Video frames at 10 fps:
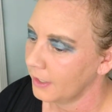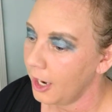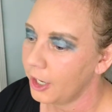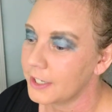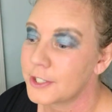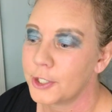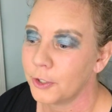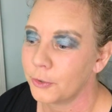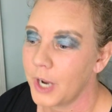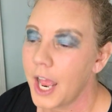All right,
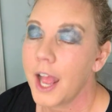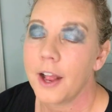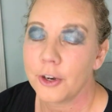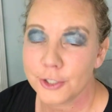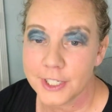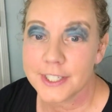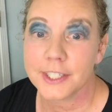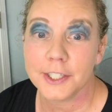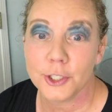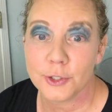so she's
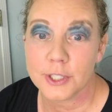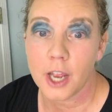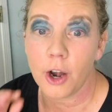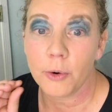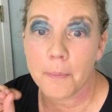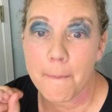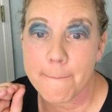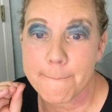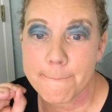gonna use our